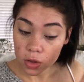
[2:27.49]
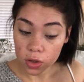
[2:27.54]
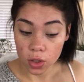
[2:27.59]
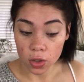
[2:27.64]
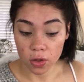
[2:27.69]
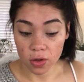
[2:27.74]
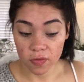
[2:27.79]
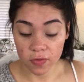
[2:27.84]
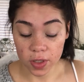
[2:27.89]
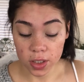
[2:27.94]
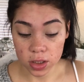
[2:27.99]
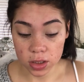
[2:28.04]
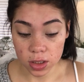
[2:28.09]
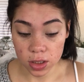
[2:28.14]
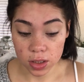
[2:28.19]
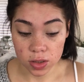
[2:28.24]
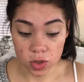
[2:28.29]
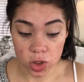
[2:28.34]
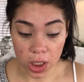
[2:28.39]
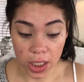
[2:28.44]
the universe
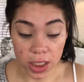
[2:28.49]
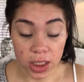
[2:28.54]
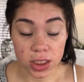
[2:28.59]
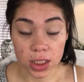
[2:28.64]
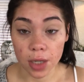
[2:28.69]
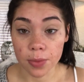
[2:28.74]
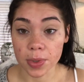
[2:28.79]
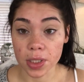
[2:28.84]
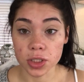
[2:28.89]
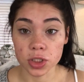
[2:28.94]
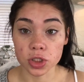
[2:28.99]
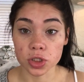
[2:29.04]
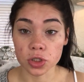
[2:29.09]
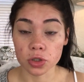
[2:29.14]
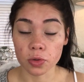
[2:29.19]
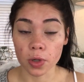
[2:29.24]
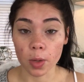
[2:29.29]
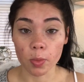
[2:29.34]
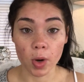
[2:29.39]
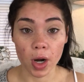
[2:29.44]
is trying to tell me to
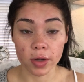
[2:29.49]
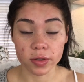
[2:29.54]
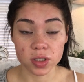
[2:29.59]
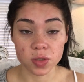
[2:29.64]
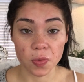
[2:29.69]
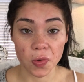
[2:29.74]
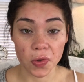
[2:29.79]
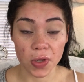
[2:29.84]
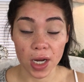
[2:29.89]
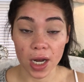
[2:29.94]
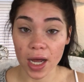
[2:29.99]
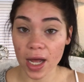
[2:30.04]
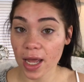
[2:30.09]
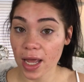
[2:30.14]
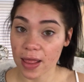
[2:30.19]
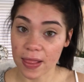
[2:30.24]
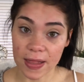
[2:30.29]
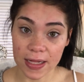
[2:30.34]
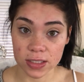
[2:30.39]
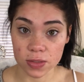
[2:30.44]
do a brown smoky eye,
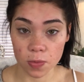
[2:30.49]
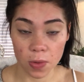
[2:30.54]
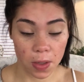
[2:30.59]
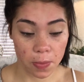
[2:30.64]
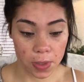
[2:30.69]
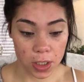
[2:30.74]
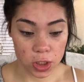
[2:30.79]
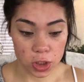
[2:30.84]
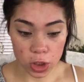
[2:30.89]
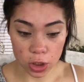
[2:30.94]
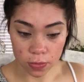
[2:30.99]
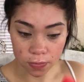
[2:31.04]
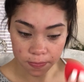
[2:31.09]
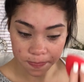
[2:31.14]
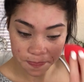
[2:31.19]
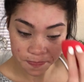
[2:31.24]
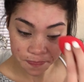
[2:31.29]
and that's what I'm gonna do.